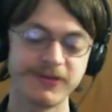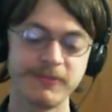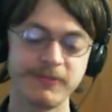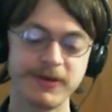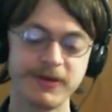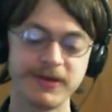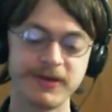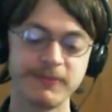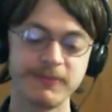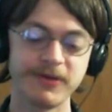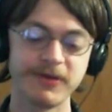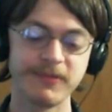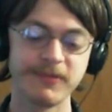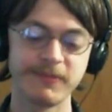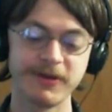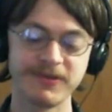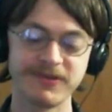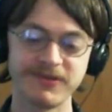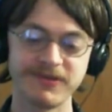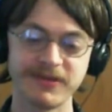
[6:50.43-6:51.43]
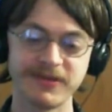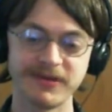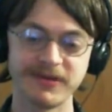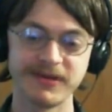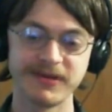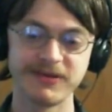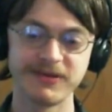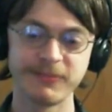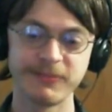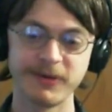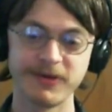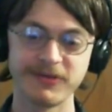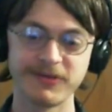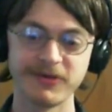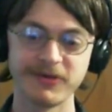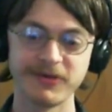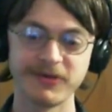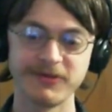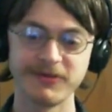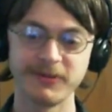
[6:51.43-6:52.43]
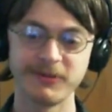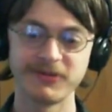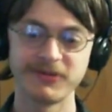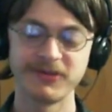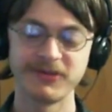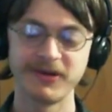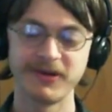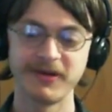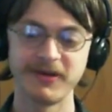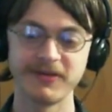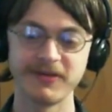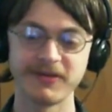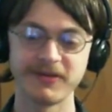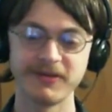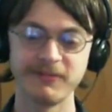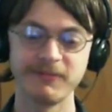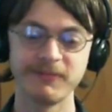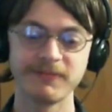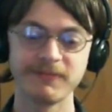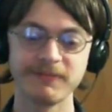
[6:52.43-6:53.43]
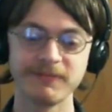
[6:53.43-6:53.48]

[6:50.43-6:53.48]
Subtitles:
may not be the best espouser of libertarianism,